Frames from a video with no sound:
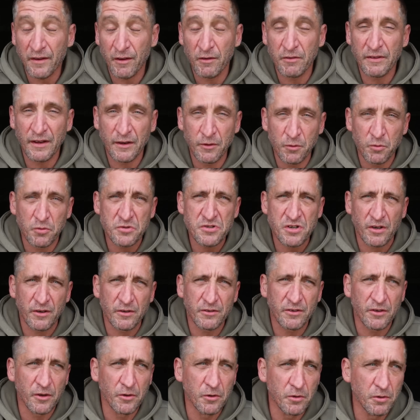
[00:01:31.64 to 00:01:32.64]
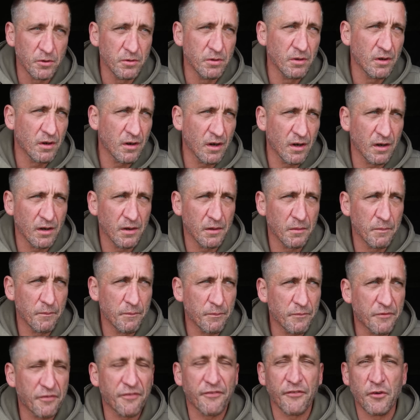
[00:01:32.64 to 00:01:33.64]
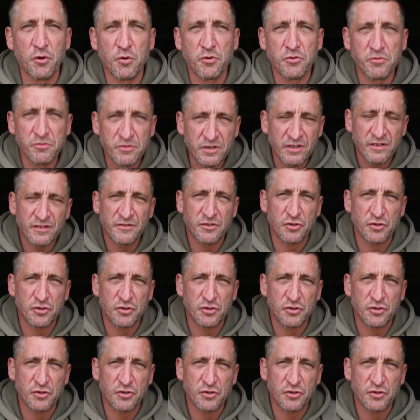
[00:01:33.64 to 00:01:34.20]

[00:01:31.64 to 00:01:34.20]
know they also do food